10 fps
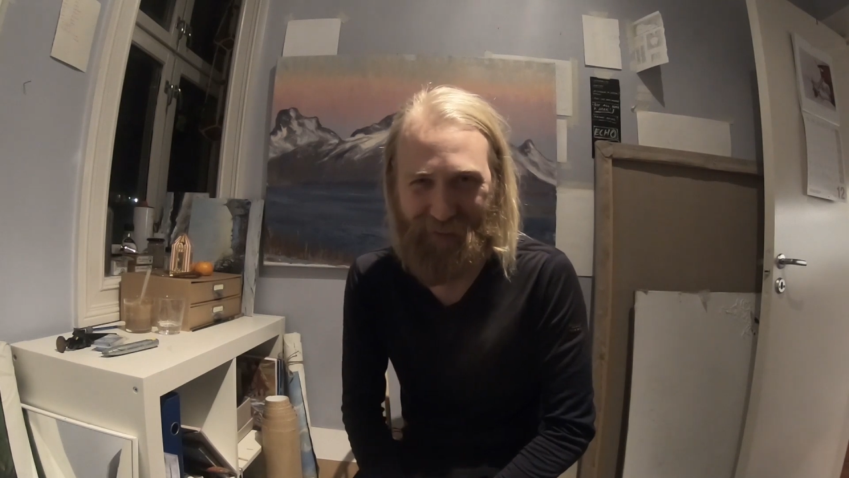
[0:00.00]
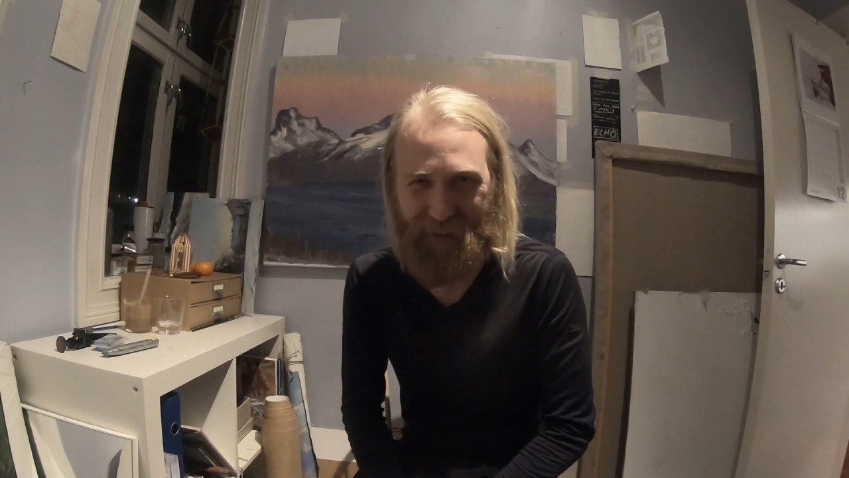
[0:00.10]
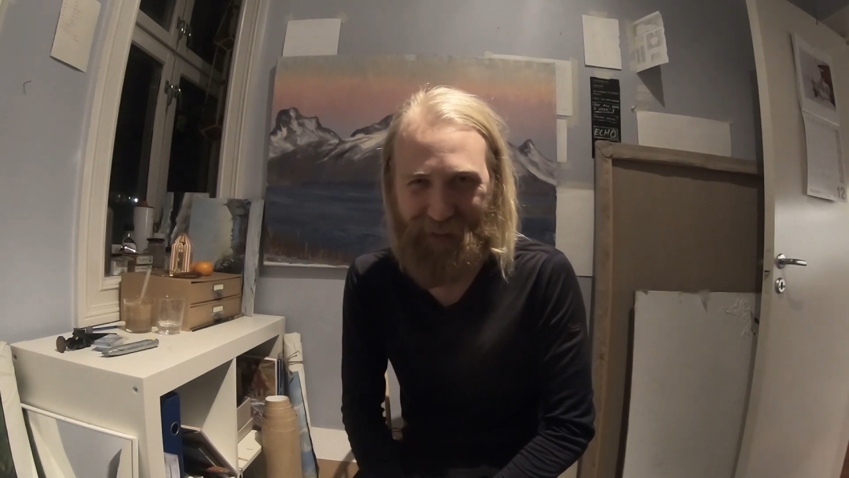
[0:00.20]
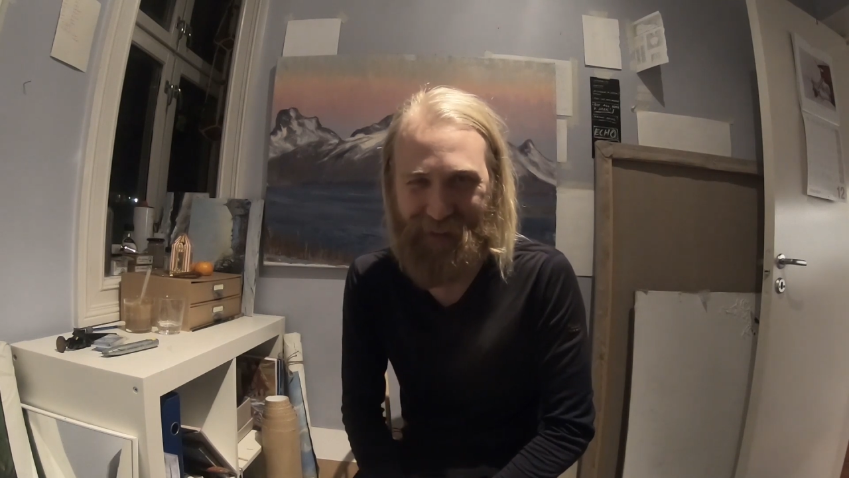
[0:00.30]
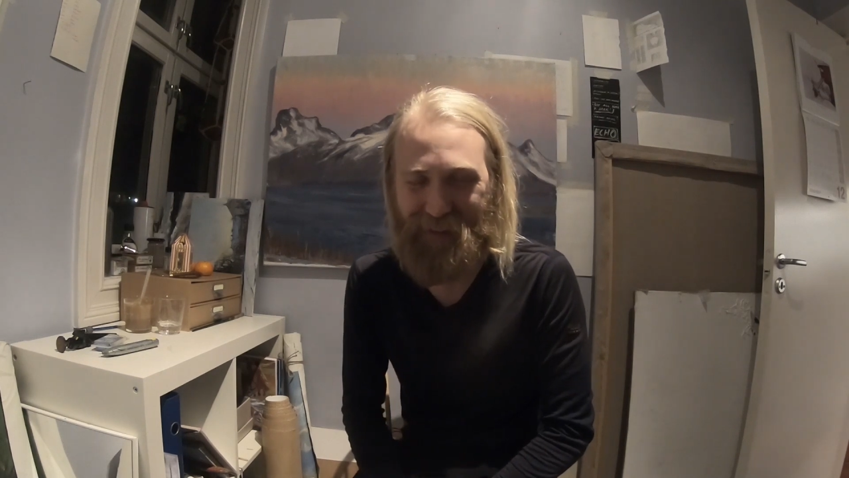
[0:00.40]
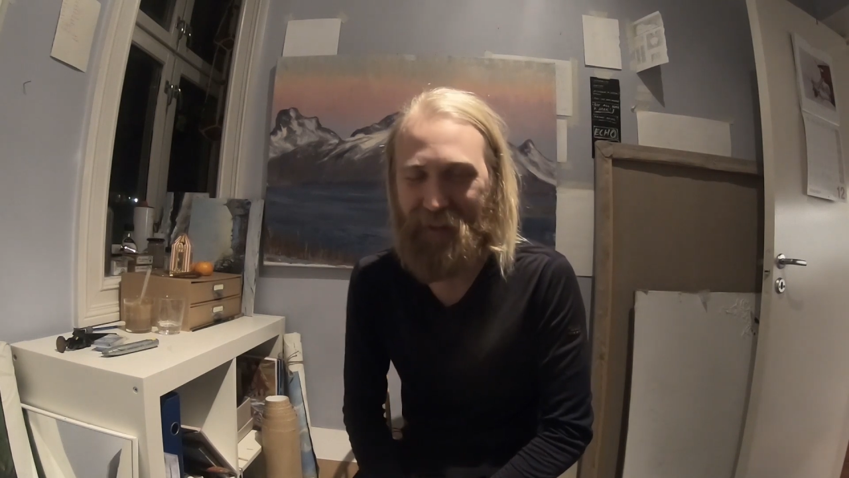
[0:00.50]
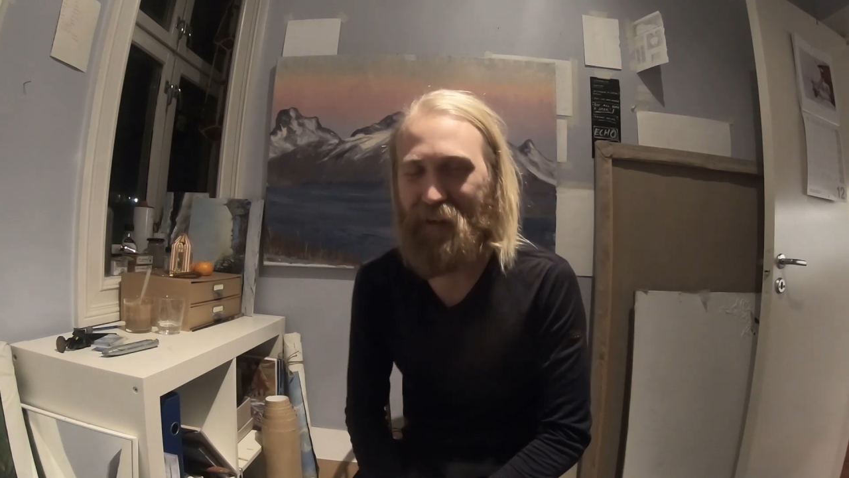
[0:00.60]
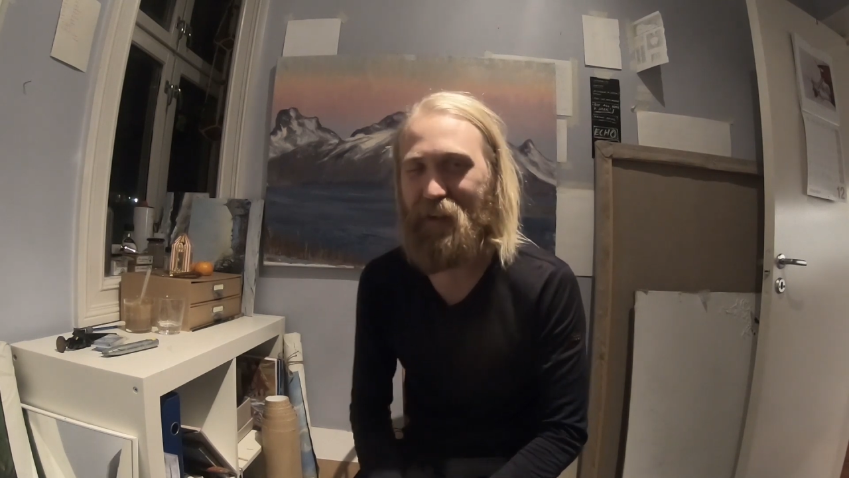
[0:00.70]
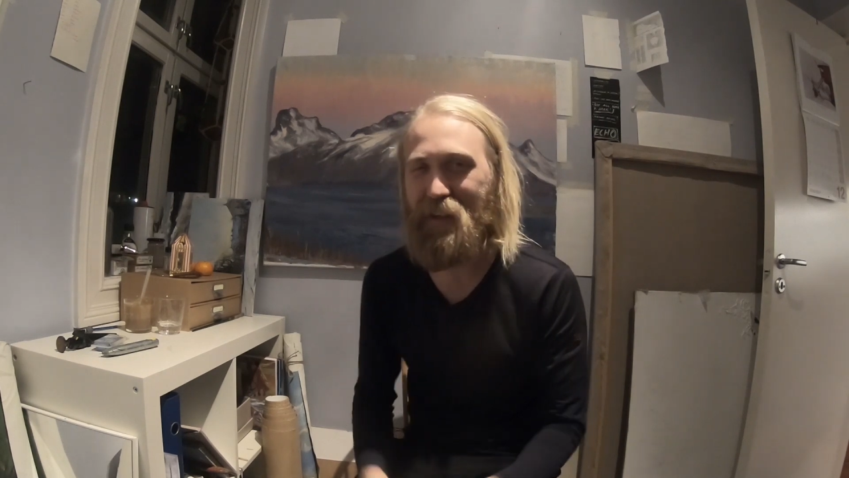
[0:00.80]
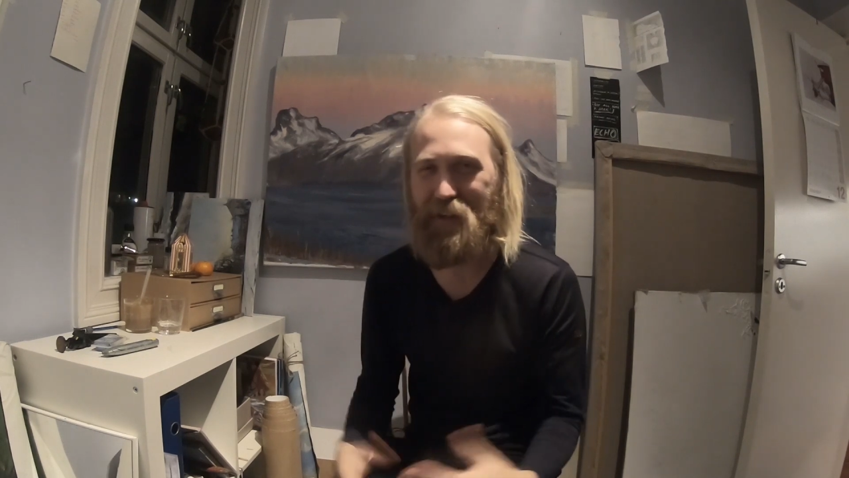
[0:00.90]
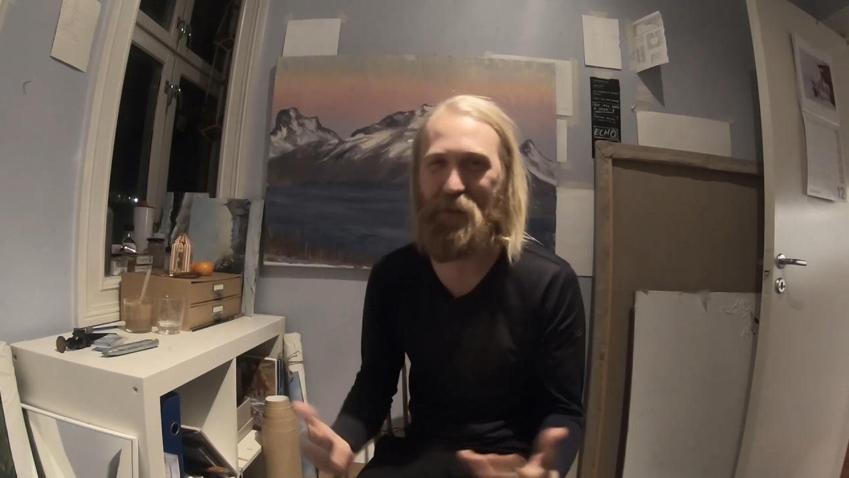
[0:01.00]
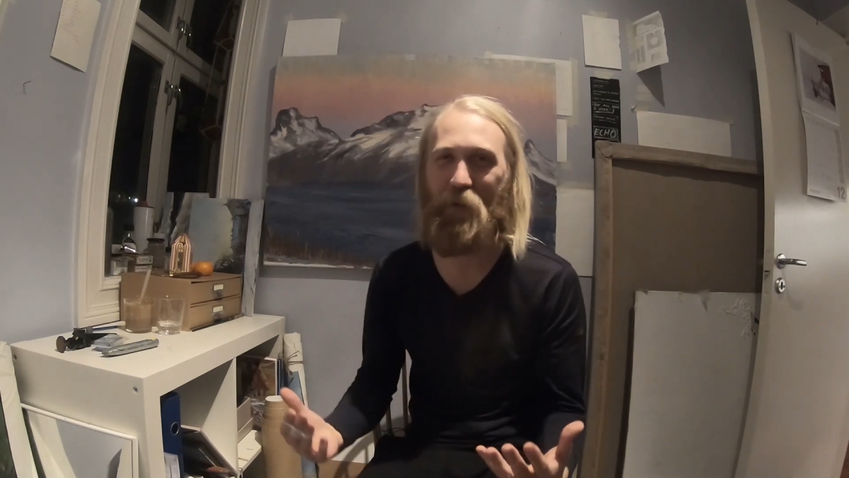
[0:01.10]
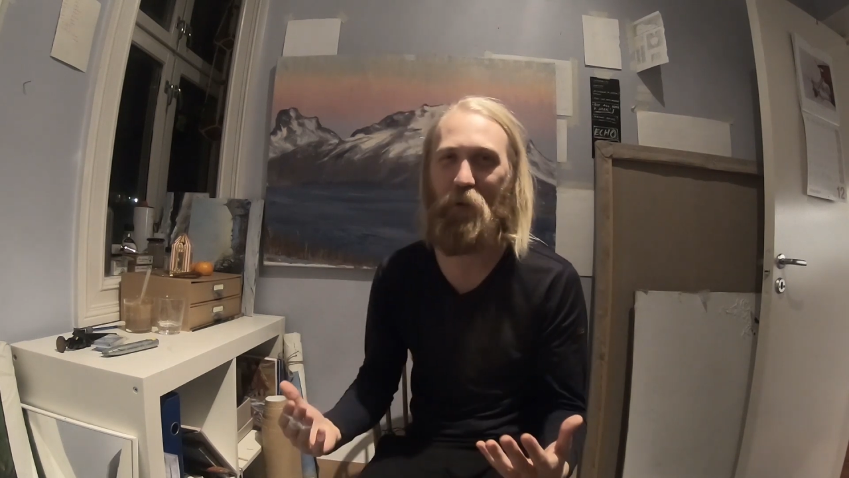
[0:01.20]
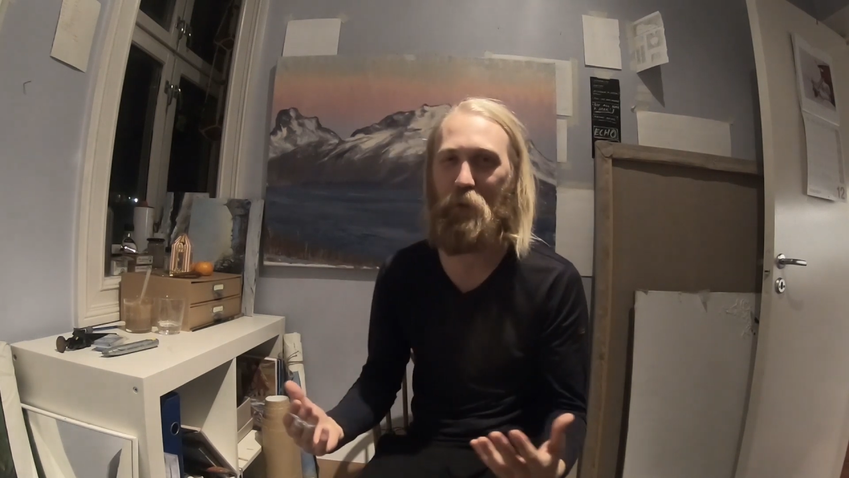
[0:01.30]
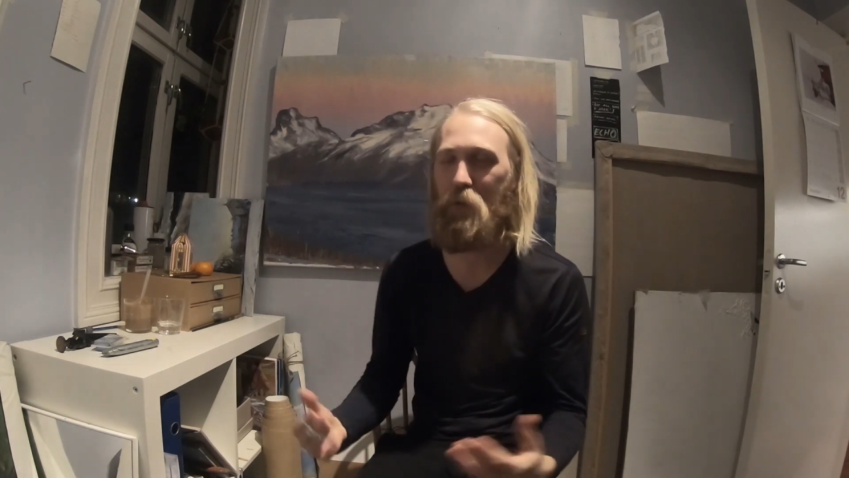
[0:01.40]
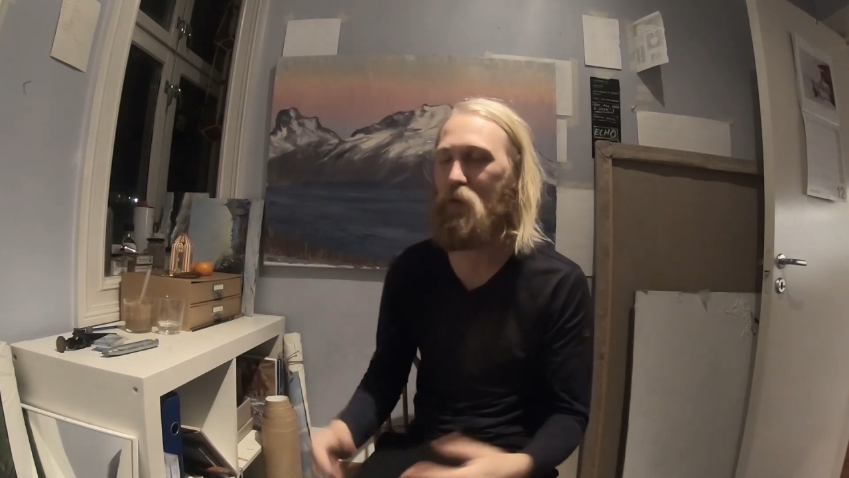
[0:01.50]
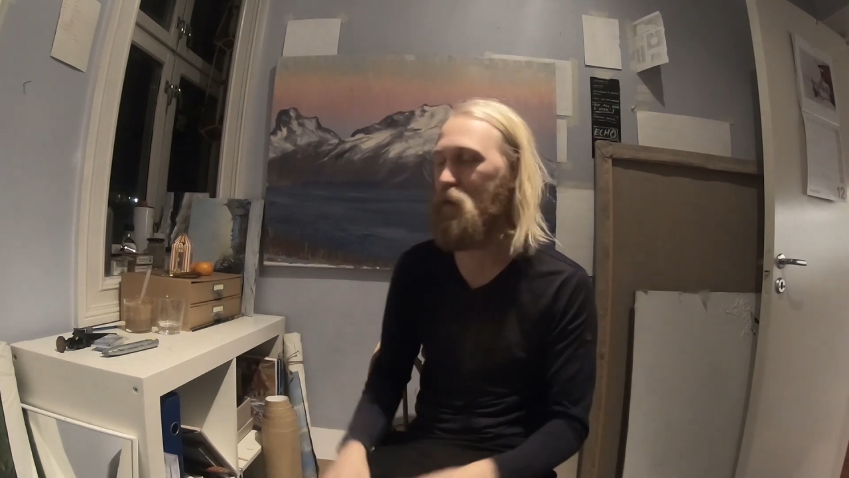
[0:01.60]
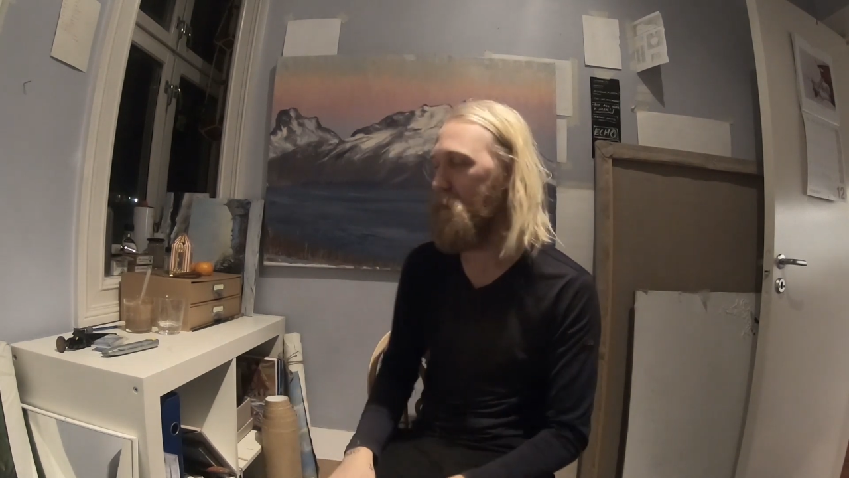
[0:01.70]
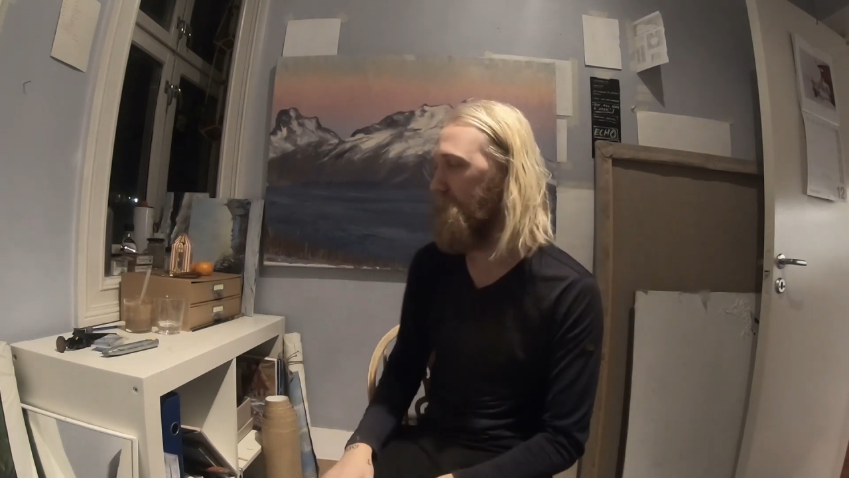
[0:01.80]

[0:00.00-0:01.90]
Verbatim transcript: that. That's horrible.